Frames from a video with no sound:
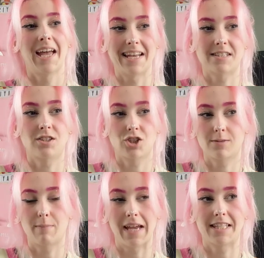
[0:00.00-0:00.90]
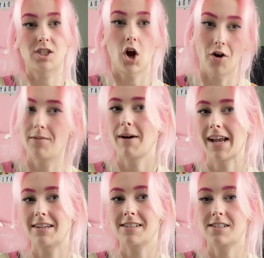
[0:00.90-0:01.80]
isn't just based on my
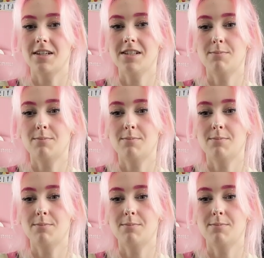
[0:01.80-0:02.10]
answers,